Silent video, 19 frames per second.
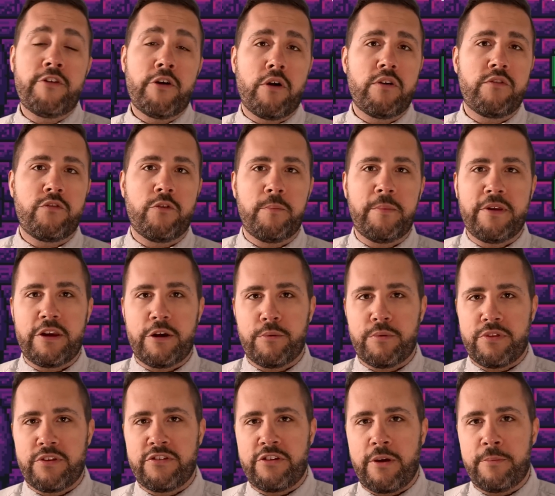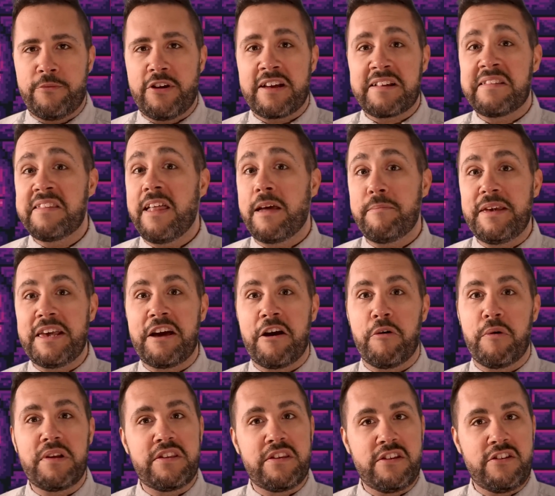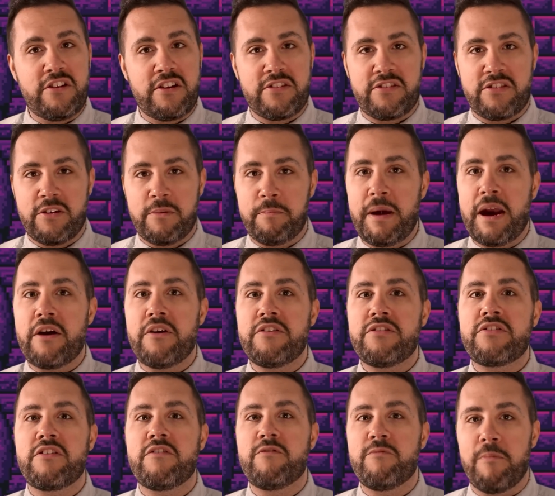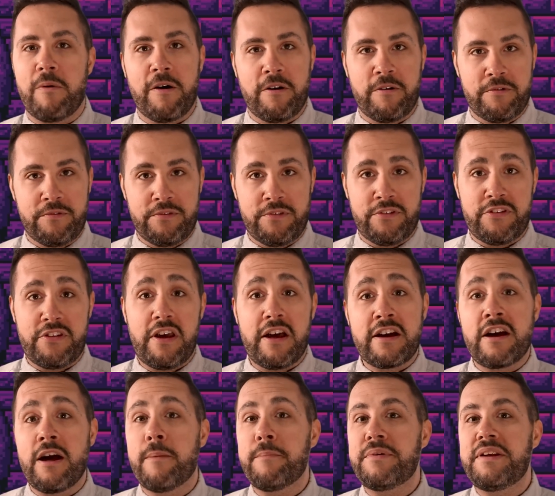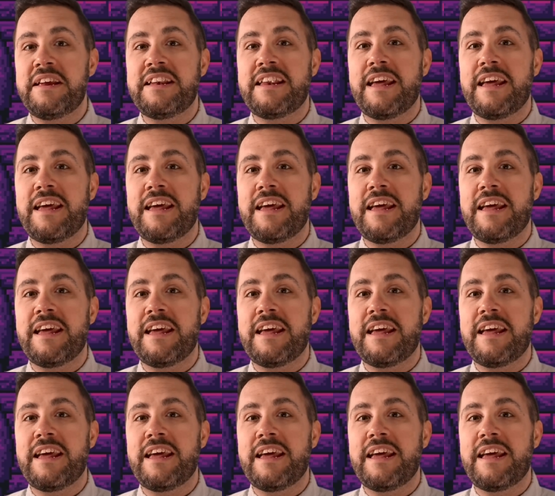you're unfamiliar with the subject, let me go into just the barest of bones. A company